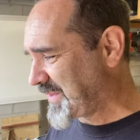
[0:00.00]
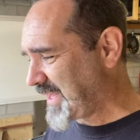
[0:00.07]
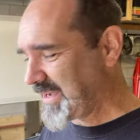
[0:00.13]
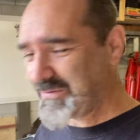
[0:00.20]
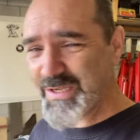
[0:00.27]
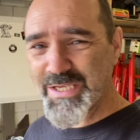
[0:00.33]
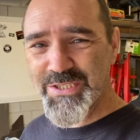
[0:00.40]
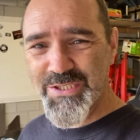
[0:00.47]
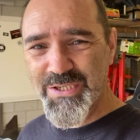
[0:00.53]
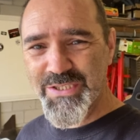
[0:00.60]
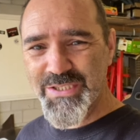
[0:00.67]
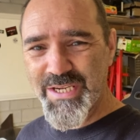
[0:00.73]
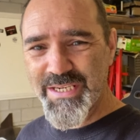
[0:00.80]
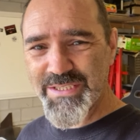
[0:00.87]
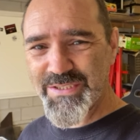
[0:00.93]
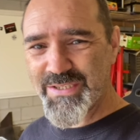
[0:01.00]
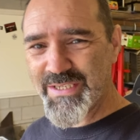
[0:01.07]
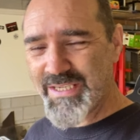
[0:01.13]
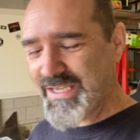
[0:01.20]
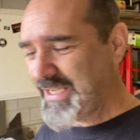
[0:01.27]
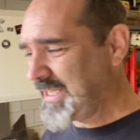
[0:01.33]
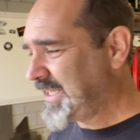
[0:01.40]
I've had success.
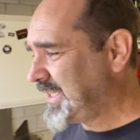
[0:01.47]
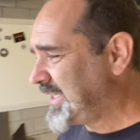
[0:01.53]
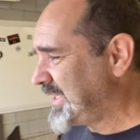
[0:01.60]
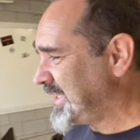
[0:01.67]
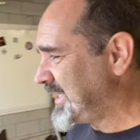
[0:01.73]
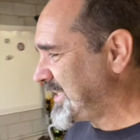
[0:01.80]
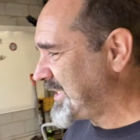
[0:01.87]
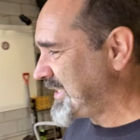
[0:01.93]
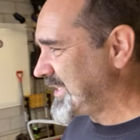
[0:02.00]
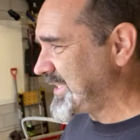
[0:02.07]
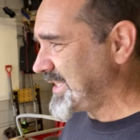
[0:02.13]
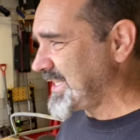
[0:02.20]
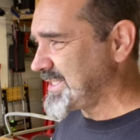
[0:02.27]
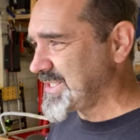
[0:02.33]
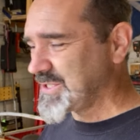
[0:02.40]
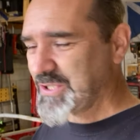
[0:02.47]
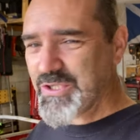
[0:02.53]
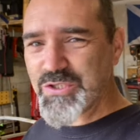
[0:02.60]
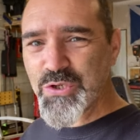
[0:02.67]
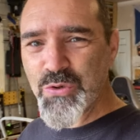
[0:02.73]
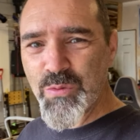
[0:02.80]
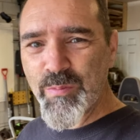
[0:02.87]
This has
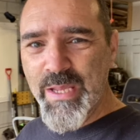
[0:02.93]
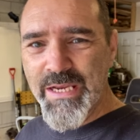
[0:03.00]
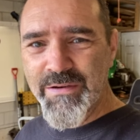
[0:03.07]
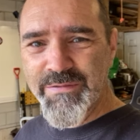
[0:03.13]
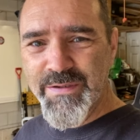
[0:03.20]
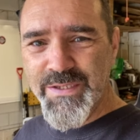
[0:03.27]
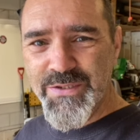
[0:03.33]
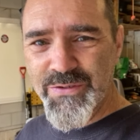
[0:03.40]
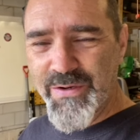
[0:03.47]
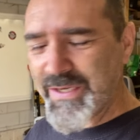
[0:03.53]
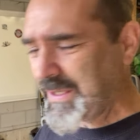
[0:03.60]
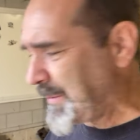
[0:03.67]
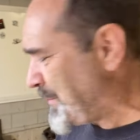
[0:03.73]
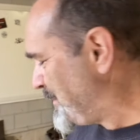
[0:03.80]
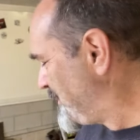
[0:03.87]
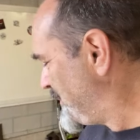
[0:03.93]
got two benefits, right?